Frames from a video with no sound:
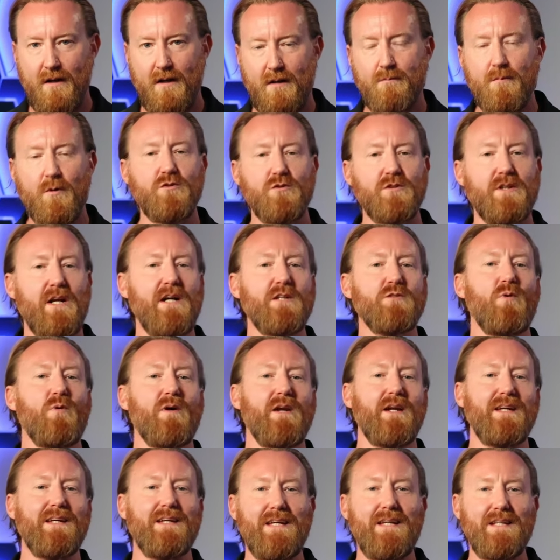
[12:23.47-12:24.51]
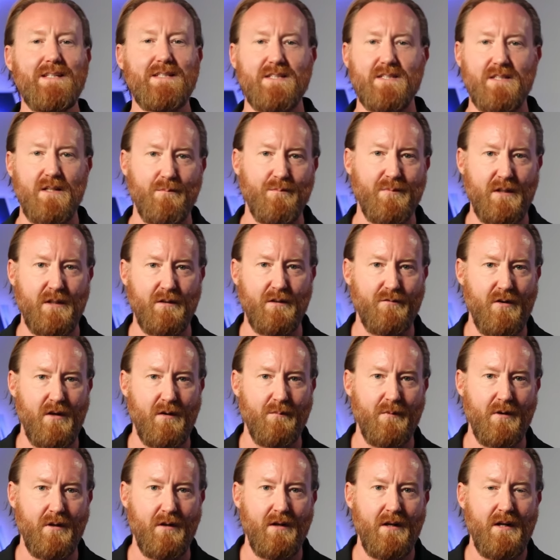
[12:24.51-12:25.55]
Most guys want to get something from
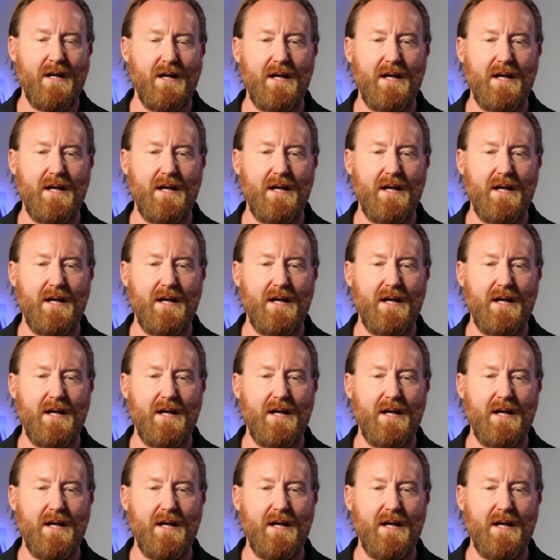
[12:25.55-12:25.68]
her.